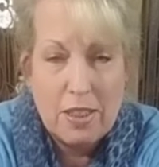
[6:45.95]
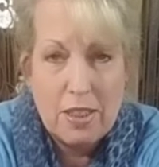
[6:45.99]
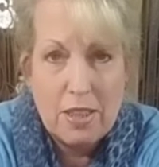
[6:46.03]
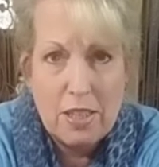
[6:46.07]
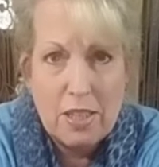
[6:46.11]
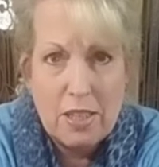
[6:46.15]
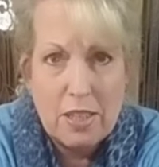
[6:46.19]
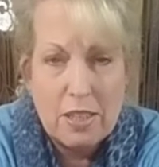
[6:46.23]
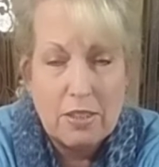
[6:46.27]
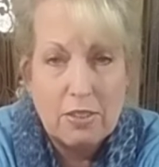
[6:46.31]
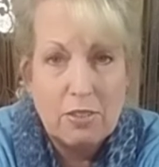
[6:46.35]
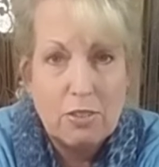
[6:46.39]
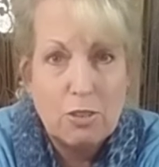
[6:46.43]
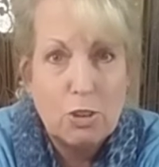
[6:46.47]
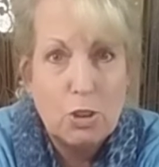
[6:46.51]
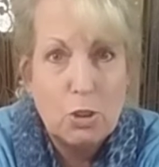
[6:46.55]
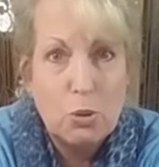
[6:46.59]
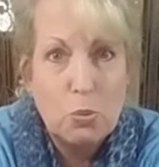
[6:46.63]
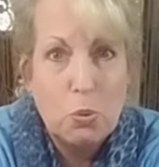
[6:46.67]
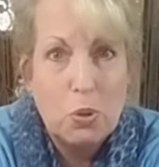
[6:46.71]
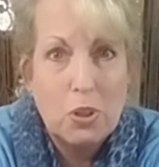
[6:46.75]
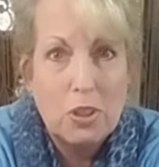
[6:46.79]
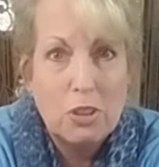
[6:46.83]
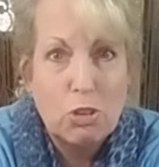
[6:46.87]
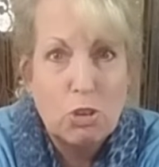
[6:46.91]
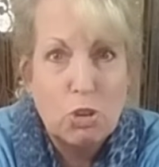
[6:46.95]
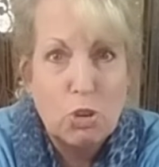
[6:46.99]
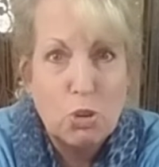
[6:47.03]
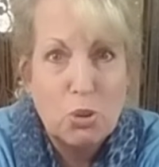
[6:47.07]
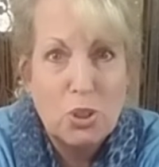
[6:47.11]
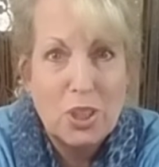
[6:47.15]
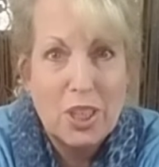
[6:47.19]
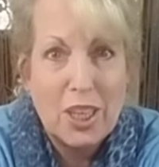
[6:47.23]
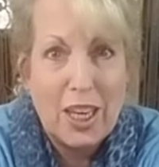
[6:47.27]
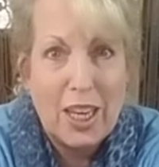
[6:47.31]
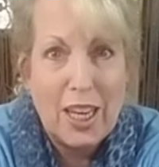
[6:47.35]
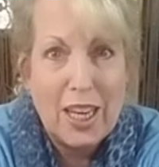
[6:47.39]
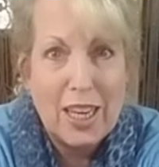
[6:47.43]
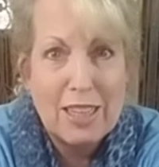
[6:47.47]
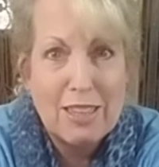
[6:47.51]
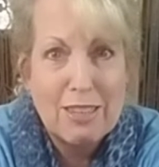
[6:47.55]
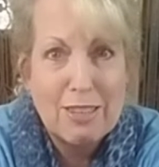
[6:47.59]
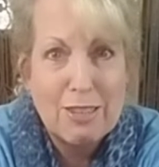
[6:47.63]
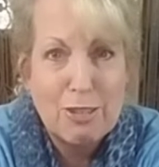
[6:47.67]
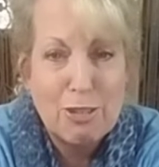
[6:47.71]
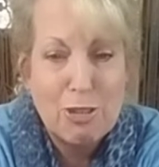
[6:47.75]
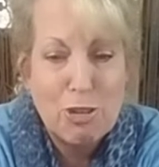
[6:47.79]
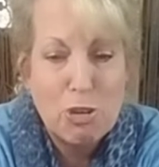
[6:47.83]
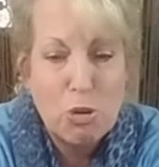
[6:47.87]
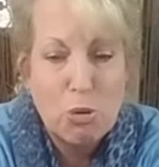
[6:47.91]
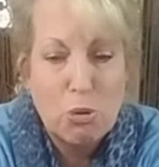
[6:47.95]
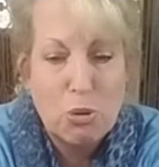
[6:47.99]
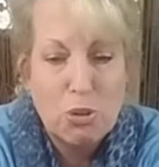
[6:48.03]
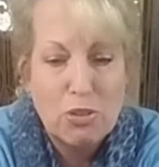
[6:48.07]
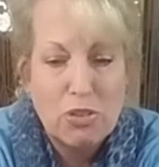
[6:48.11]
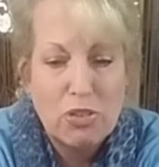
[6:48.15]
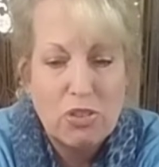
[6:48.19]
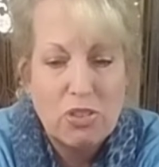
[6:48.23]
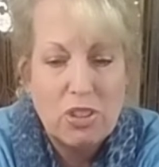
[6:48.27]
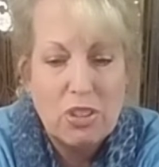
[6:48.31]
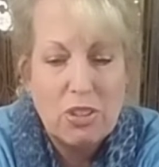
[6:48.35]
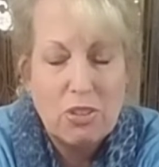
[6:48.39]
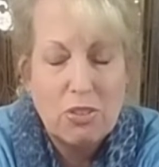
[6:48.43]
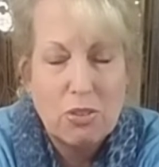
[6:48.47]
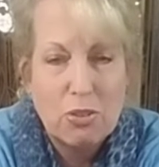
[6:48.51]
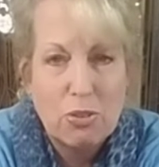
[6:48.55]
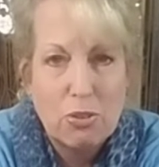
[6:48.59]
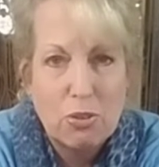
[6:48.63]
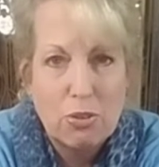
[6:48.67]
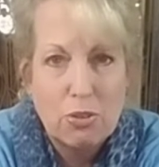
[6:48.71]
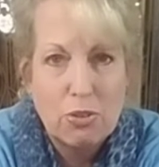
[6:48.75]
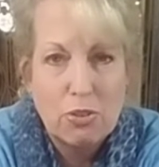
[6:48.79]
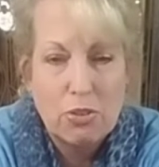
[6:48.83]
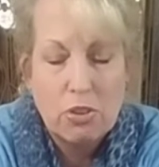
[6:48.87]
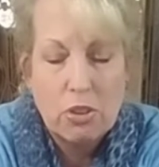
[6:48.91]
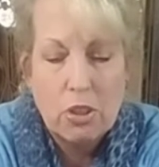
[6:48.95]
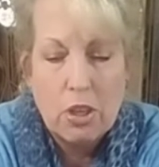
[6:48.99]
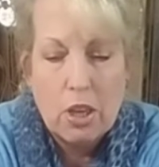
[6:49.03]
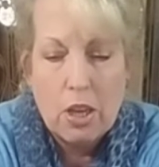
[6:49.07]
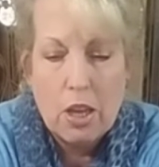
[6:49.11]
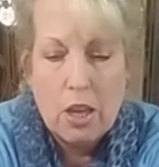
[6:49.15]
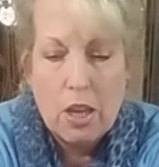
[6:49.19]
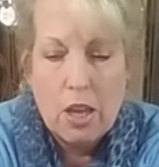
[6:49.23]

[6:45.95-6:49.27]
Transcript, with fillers: this, you want to cant your scissors.